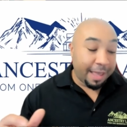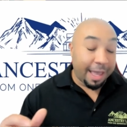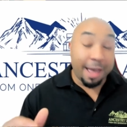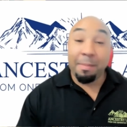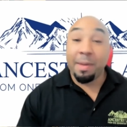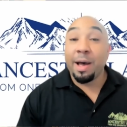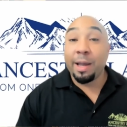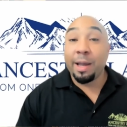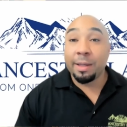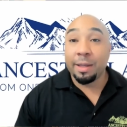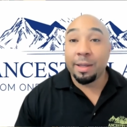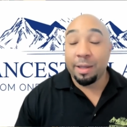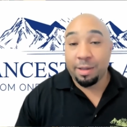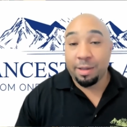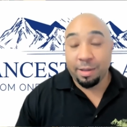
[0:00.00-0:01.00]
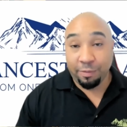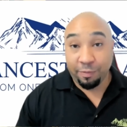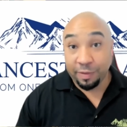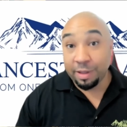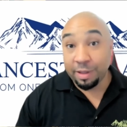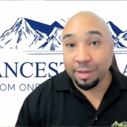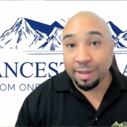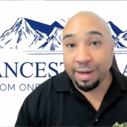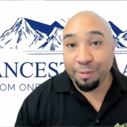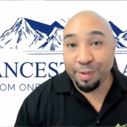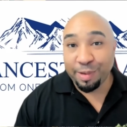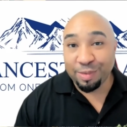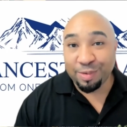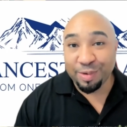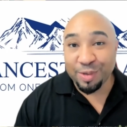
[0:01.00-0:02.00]
at my event that I
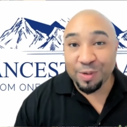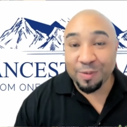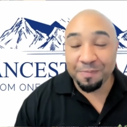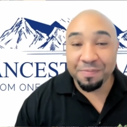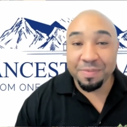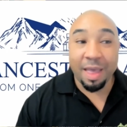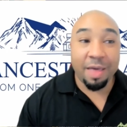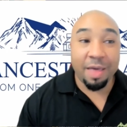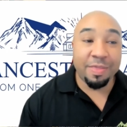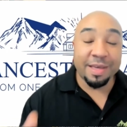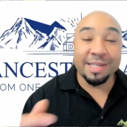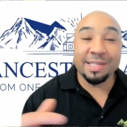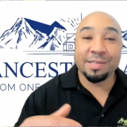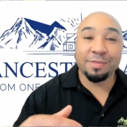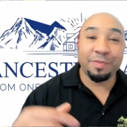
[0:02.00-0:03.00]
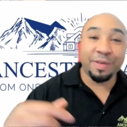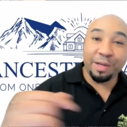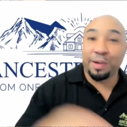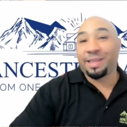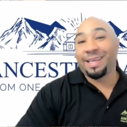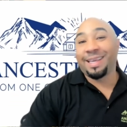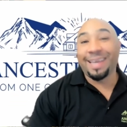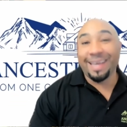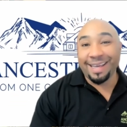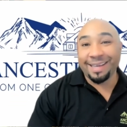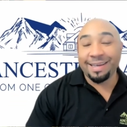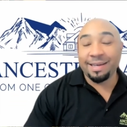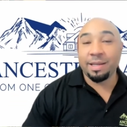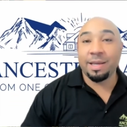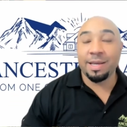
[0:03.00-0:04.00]
went through, this video at the
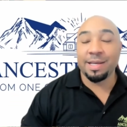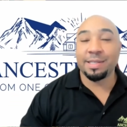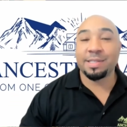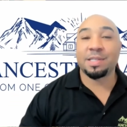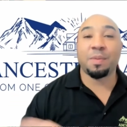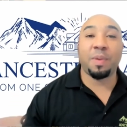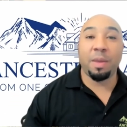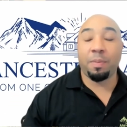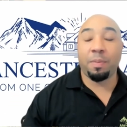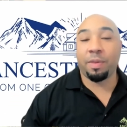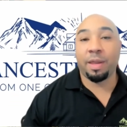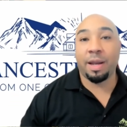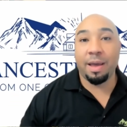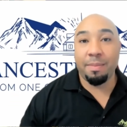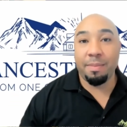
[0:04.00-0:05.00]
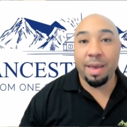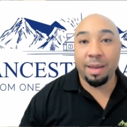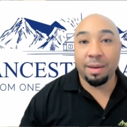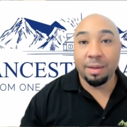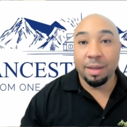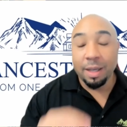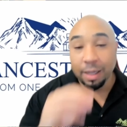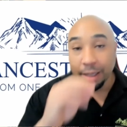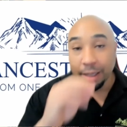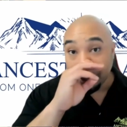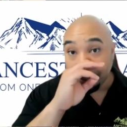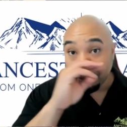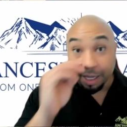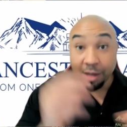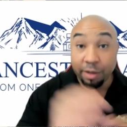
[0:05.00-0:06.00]
end is the people that I met.
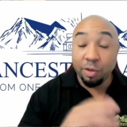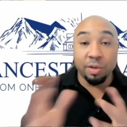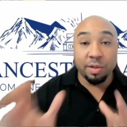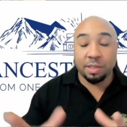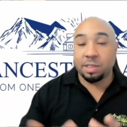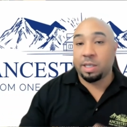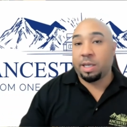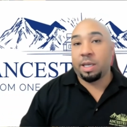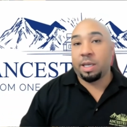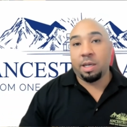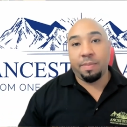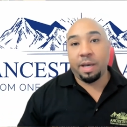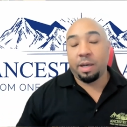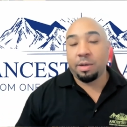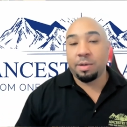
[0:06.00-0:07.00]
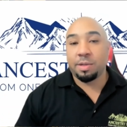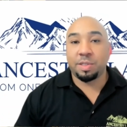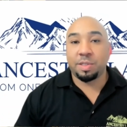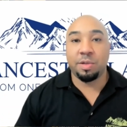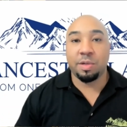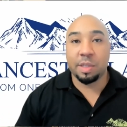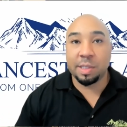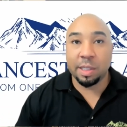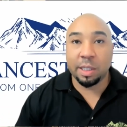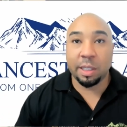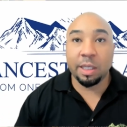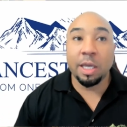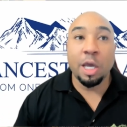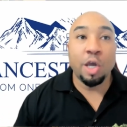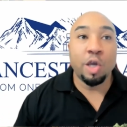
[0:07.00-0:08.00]
Um, now, New York City, anybody knows New York
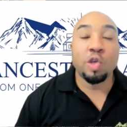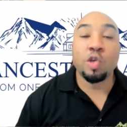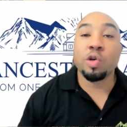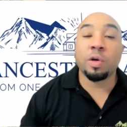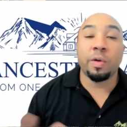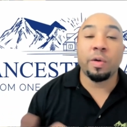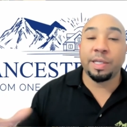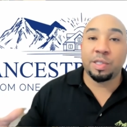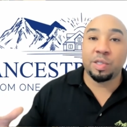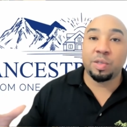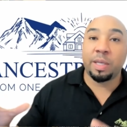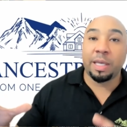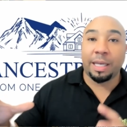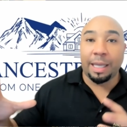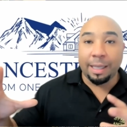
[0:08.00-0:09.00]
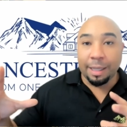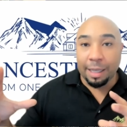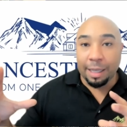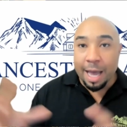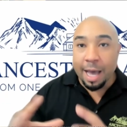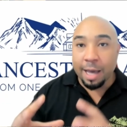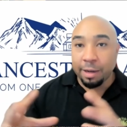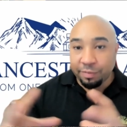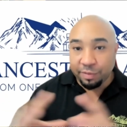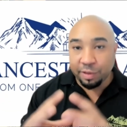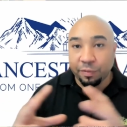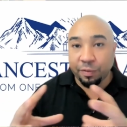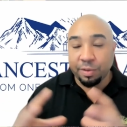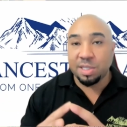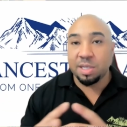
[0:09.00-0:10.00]
City, you're going to get a lot of
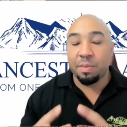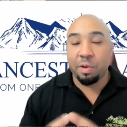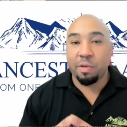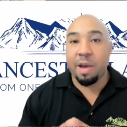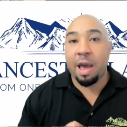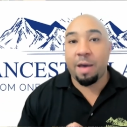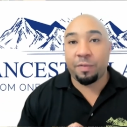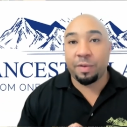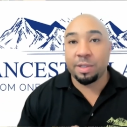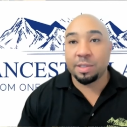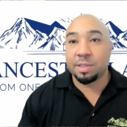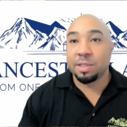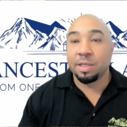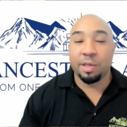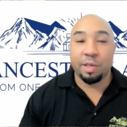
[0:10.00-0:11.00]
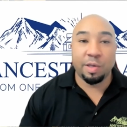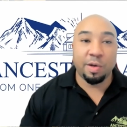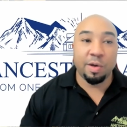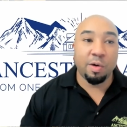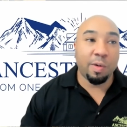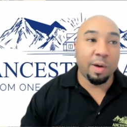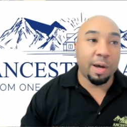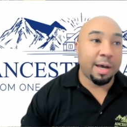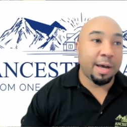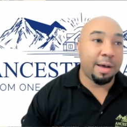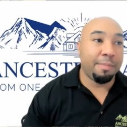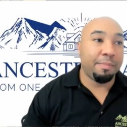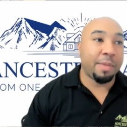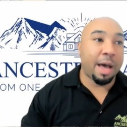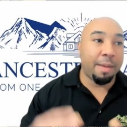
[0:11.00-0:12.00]
different demographics. You know,
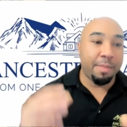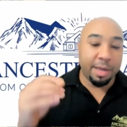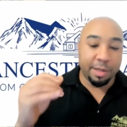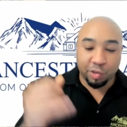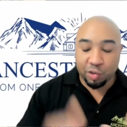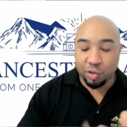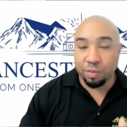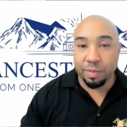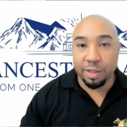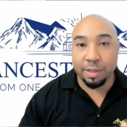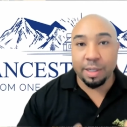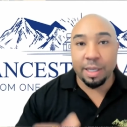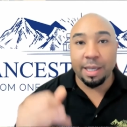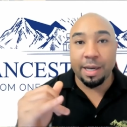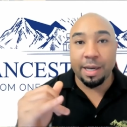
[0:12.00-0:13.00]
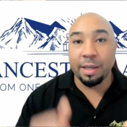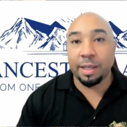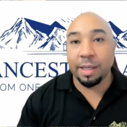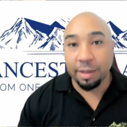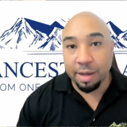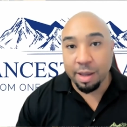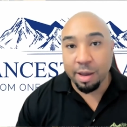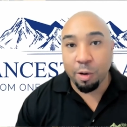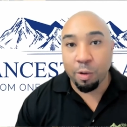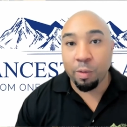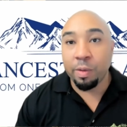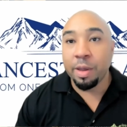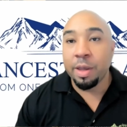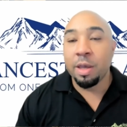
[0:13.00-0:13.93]
um, I met Schumann and Kennell,